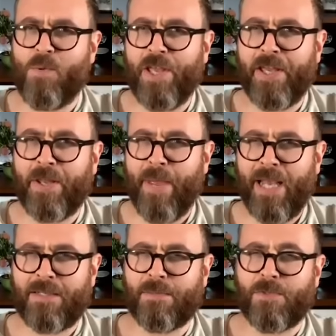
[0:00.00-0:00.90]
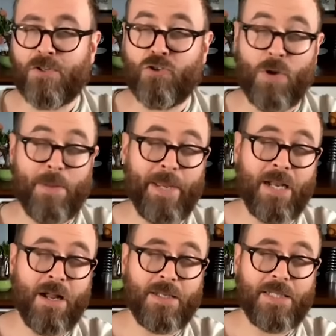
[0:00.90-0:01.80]
that we could make some streaming
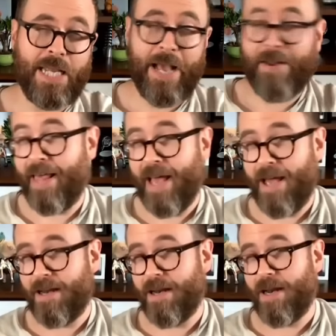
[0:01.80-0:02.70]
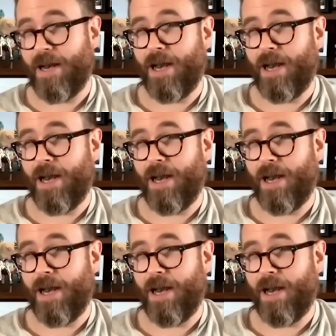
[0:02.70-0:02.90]
content out of that?